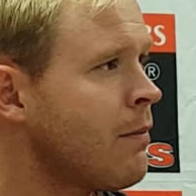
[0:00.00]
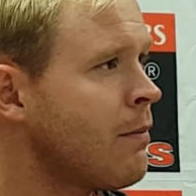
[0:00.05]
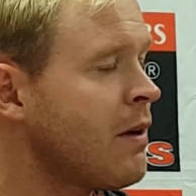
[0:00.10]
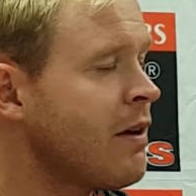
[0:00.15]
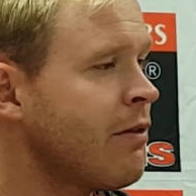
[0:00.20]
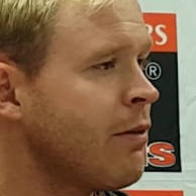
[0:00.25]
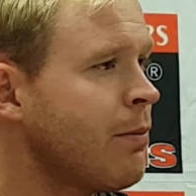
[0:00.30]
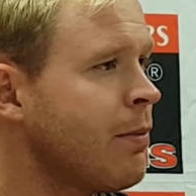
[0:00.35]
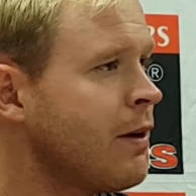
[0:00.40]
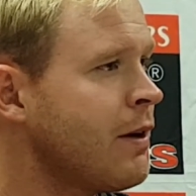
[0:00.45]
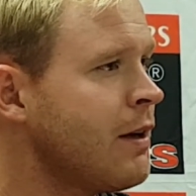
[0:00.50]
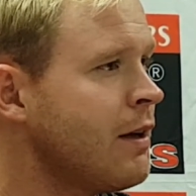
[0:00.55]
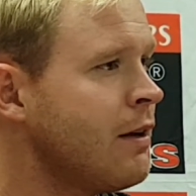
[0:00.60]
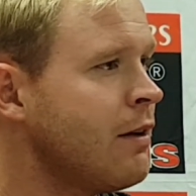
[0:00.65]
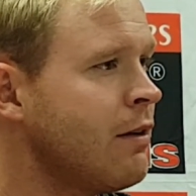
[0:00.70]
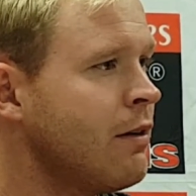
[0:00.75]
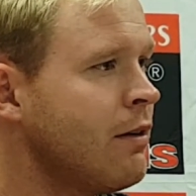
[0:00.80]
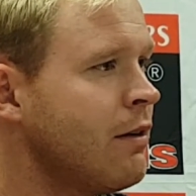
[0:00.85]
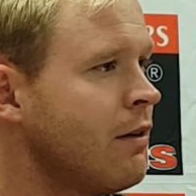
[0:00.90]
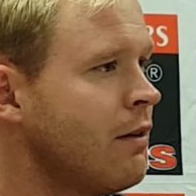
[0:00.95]

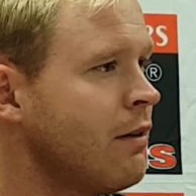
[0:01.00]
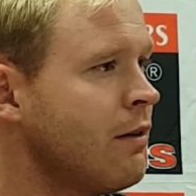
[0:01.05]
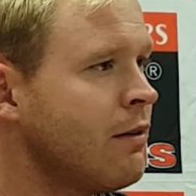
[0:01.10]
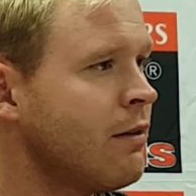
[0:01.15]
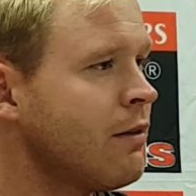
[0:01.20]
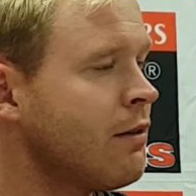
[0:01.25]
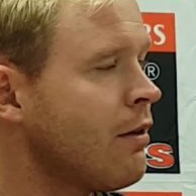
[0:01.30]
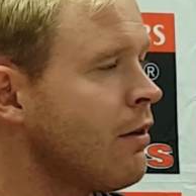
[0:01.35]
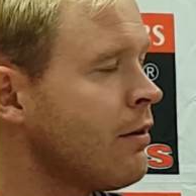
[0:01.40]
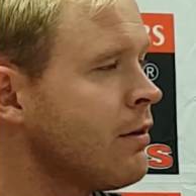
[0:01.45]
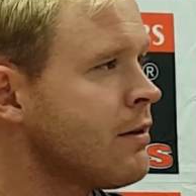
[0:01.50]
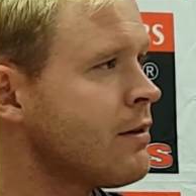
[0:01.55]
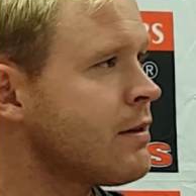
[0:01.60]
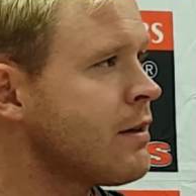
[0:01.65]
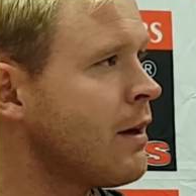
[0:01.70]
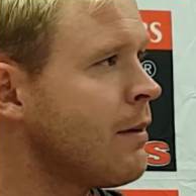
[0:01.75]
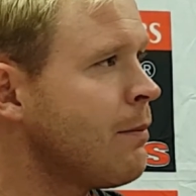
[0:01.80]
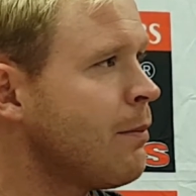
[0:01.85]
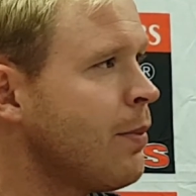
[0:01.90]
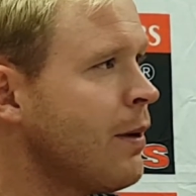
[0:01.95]
Everybody is on the
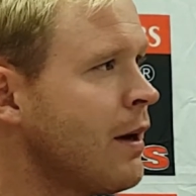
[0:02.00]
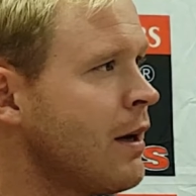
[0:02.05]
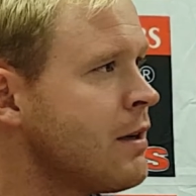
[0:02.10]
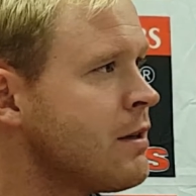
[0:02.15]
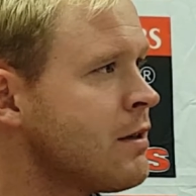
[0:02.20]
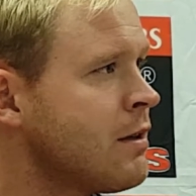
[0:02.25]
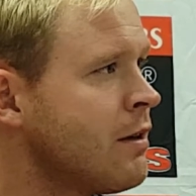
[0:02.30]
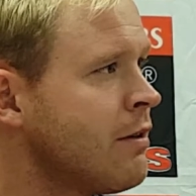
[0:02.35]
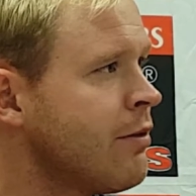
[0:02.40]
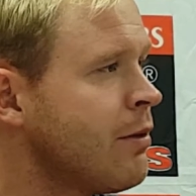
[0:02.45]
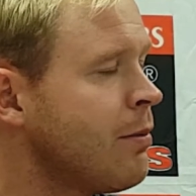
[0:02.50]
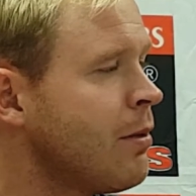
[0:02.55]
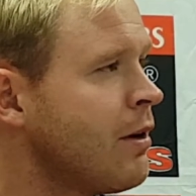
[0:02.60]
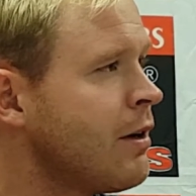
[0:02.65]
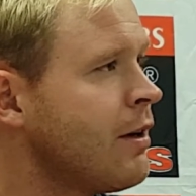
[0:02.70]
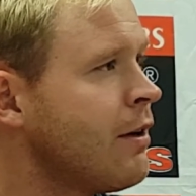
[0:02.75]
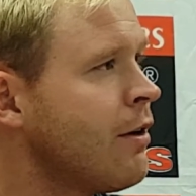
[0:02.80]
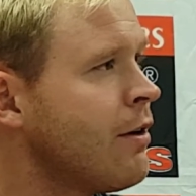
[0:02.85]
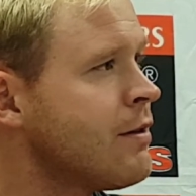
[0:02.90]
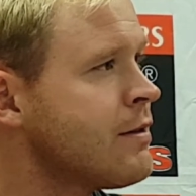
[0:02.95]
same page and
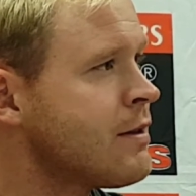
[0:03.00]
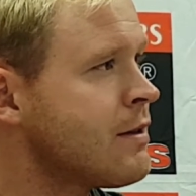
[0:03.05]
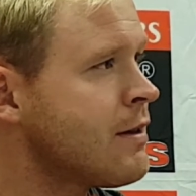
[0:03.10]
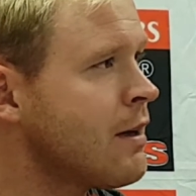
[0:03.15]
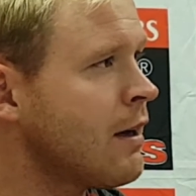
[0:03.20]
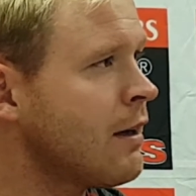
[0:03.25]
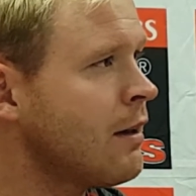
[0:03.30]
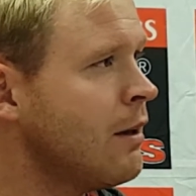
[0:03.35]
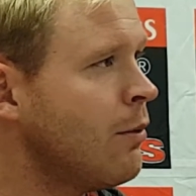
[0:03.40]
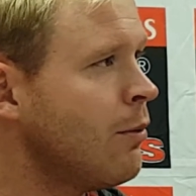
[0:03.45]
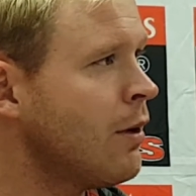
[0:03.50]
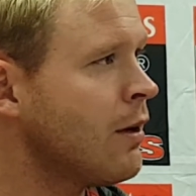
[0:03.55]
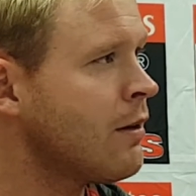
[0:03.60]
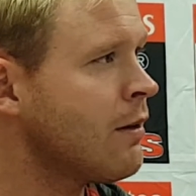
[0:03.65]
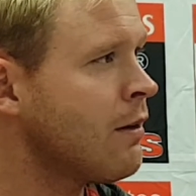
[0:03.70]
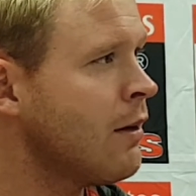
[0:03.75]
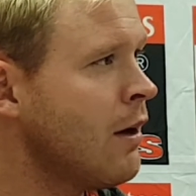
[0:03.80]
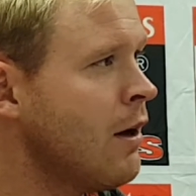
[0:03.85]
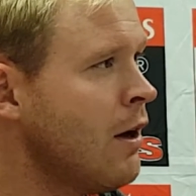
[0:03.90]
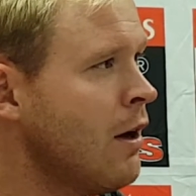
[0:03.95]
everybody knows exactly what
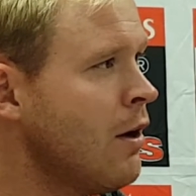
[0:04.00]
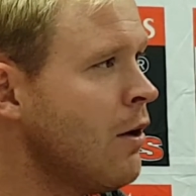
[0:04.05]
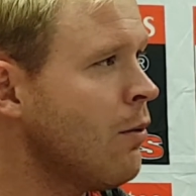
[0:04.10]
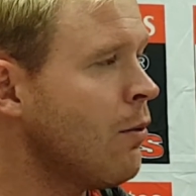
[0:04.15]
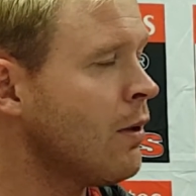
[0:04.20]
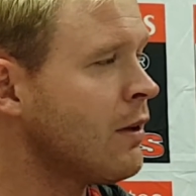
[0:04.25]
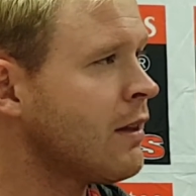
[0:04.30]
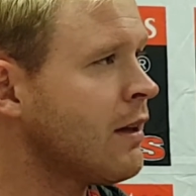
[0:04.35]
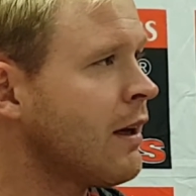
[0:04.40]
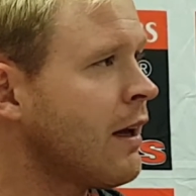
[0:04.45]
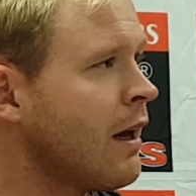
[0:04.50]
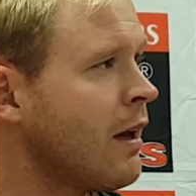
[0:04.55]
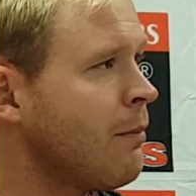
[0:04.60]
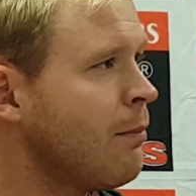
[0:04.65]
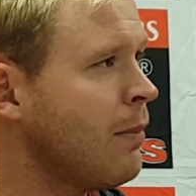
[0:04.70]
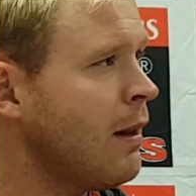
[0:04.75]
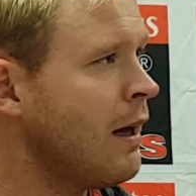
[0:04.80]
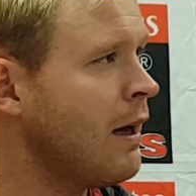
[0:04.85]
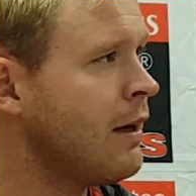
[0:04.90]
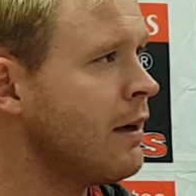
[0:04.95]
the game
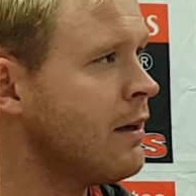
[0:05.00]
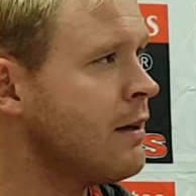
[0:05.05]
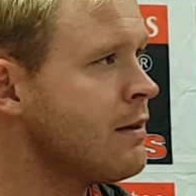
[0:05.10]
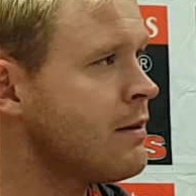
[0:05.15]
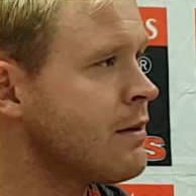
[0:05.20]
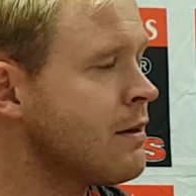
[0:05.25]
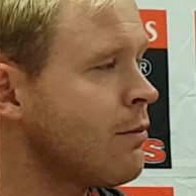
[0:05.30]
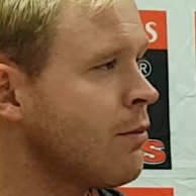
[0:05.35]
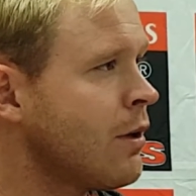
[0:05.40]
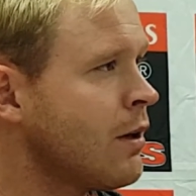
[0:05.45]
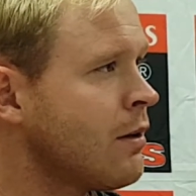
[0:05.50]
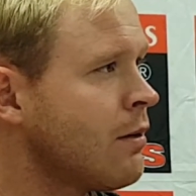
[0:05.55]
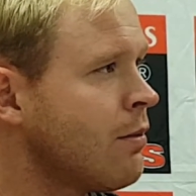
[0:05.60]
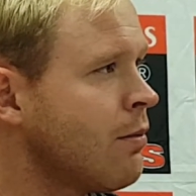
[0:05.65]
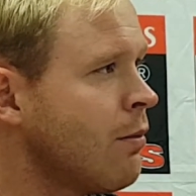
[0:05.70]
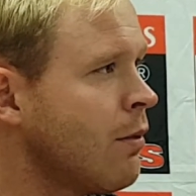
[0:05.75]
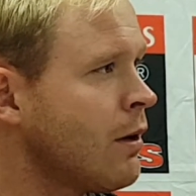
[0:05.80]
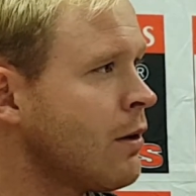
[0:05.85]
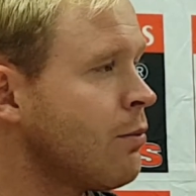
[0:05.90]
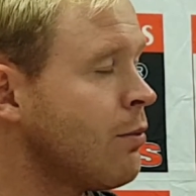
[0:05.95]
plan is and
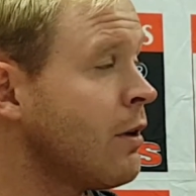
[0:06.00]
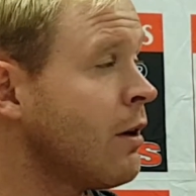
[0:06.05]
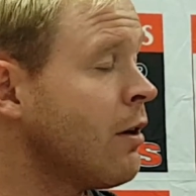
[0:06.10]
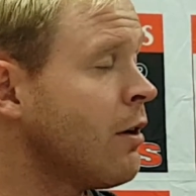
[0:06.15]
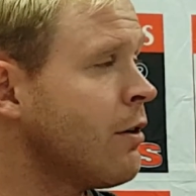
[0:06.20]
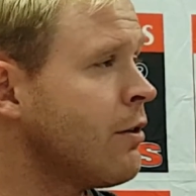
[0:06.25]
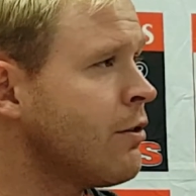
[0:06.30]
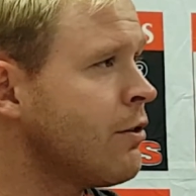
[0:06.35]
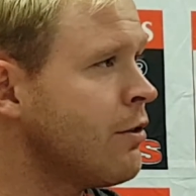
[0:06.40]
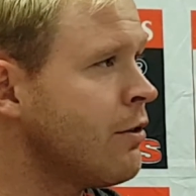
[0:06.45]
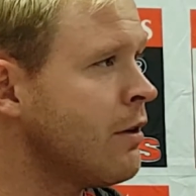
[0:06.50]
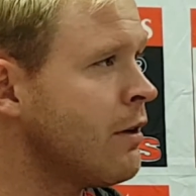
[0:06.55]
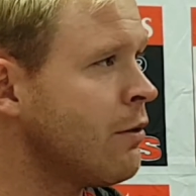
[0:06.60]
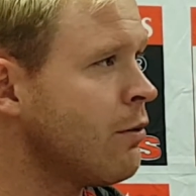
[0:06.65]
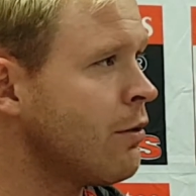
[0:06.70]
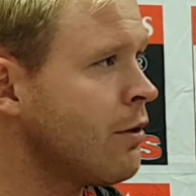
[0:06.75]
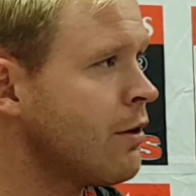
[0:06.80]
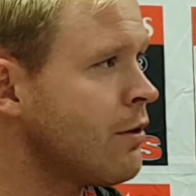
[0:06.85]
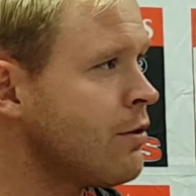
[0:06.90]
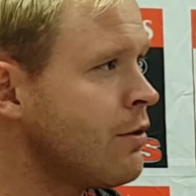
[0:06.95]
what we got to do in
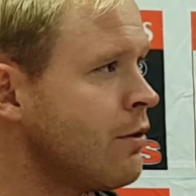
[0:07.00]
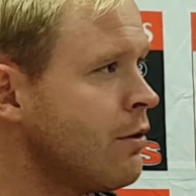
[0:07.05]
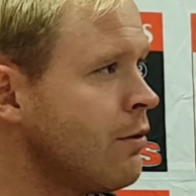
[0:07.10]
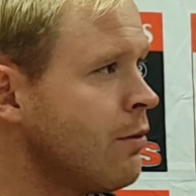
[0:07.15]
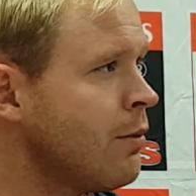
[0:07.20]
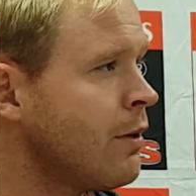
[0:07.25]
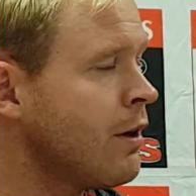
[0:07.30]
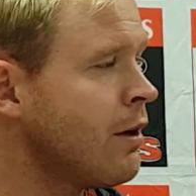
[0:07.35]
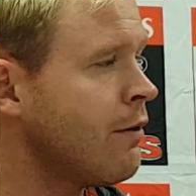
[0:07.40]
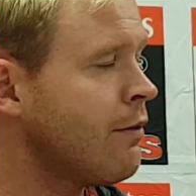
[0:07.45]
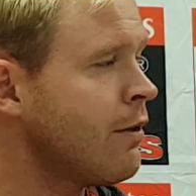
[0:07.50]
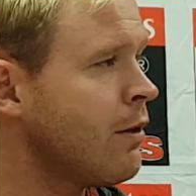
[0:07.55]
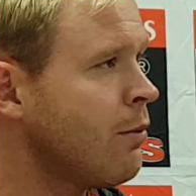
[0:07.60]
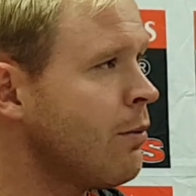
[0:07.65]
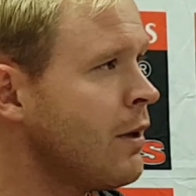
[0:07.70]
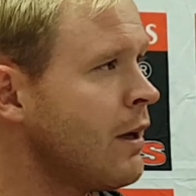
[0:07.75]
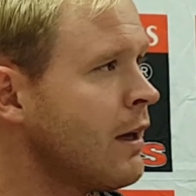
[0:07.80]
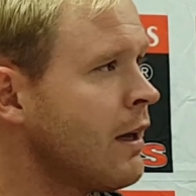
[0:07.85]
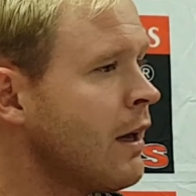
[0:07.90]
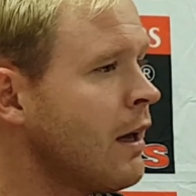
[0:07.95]
order to win over the
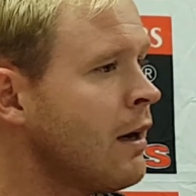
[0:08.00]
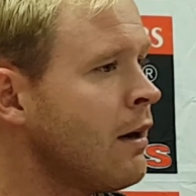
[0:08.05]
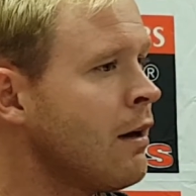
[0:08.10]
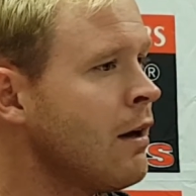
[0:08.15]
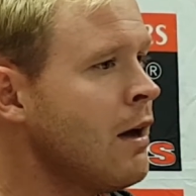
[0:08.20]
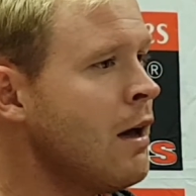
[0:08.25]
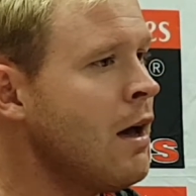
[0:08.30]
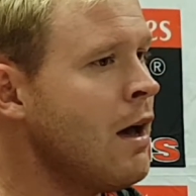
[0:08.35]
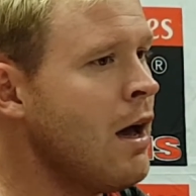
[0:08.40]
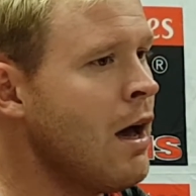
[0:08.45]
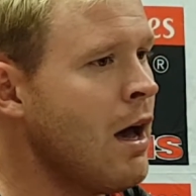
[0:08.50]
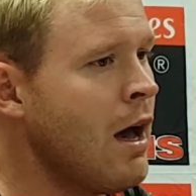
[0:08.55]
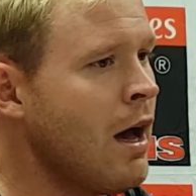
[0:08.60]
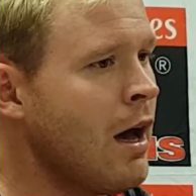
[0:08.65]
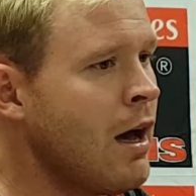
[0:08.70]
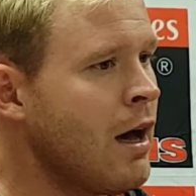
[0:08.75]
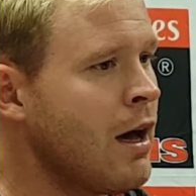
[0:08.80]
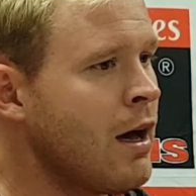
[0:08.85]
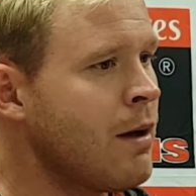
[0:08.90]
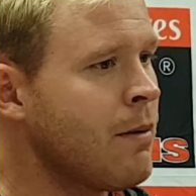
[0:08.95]
weekend.
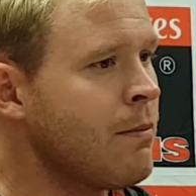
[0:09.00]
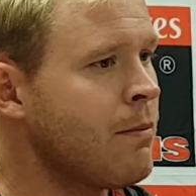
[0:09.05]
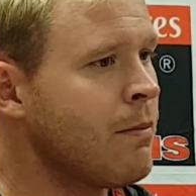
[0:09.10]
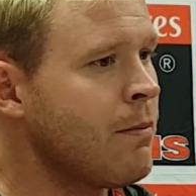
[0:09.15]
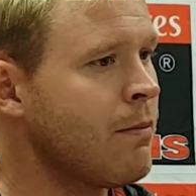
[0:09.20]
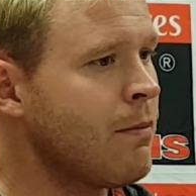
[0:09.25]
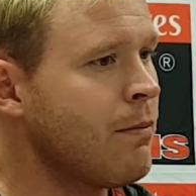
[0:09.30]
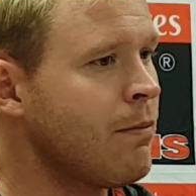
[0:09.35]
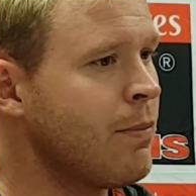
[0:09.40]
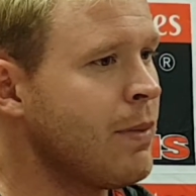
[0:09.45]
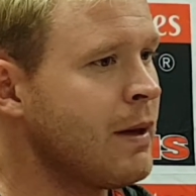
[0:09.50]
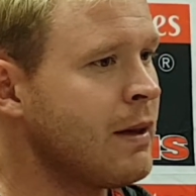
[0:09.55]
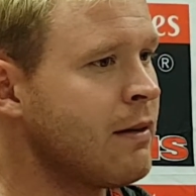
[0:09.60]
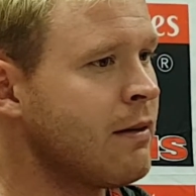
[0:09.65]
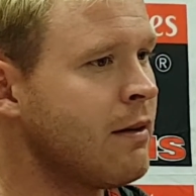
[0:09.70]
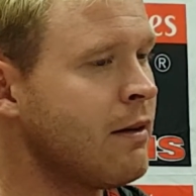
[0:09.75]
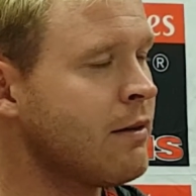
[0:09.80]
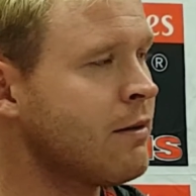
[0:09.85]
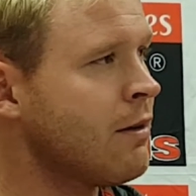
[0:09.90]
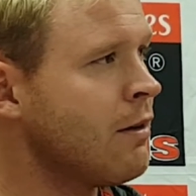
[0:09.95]
But
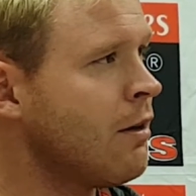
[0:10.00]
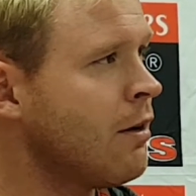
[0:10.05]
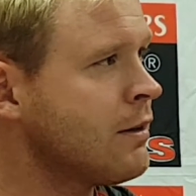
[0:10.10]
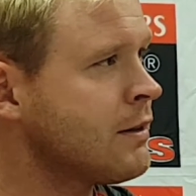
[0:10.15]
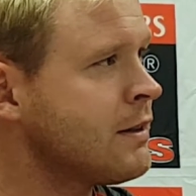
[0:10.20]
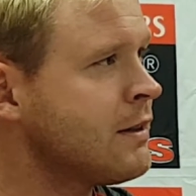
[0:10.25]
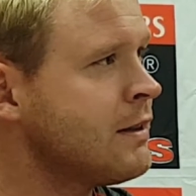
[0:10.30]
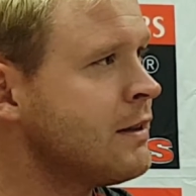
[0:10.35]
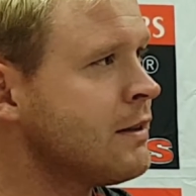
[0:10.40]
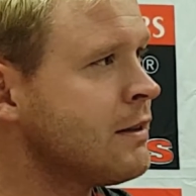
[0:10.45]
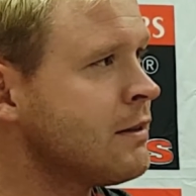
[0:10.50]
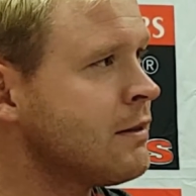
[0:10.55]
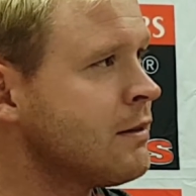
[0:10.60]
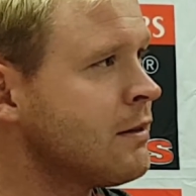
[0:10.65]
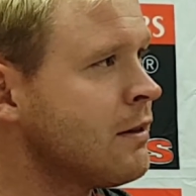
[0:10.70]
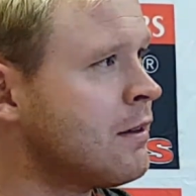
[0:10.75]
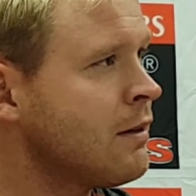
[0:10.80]
it's a long season.